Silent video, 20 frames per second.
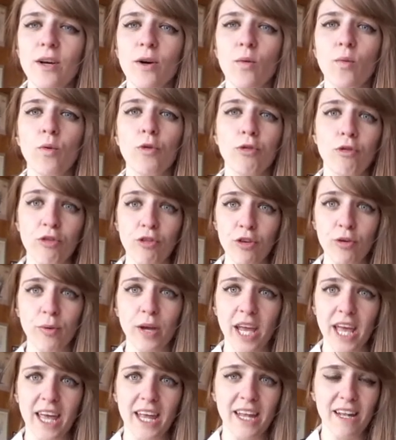was
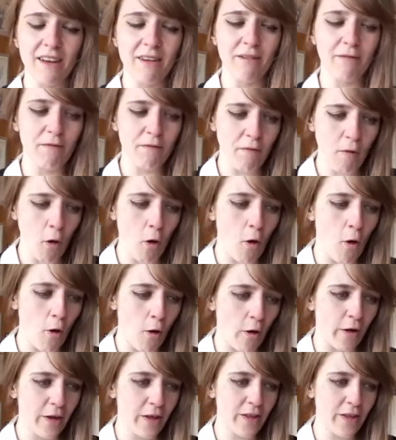doing it for,